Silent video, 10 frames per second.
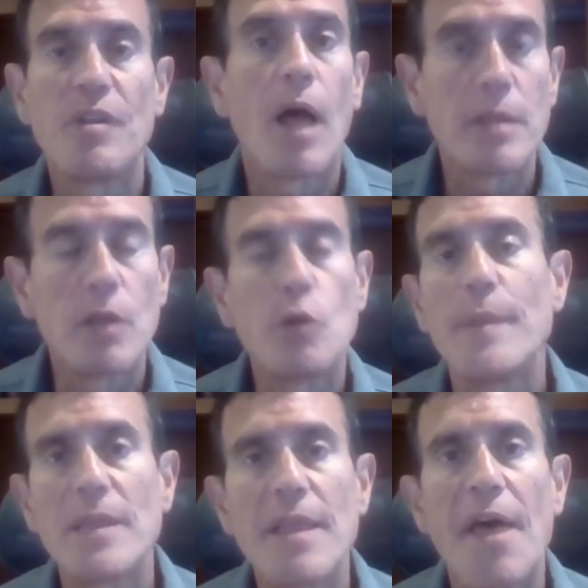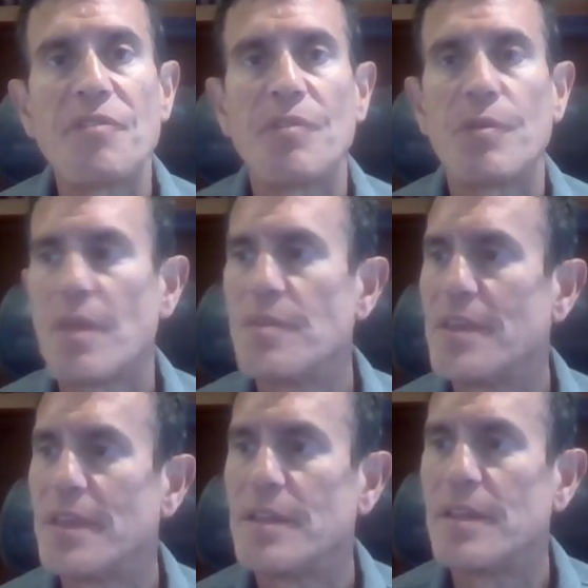a little bit less than
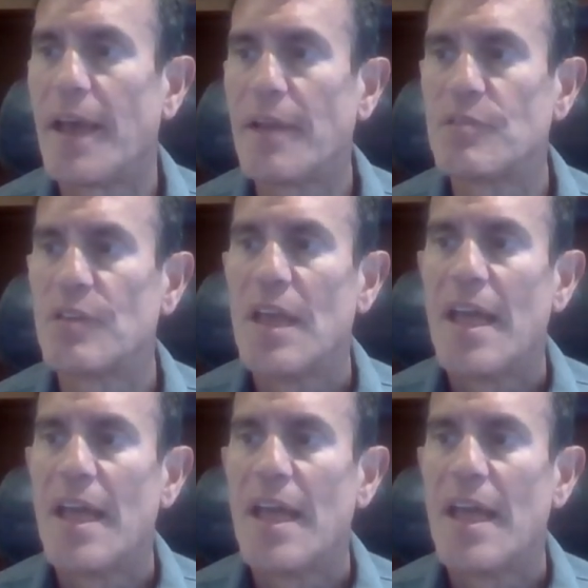the index.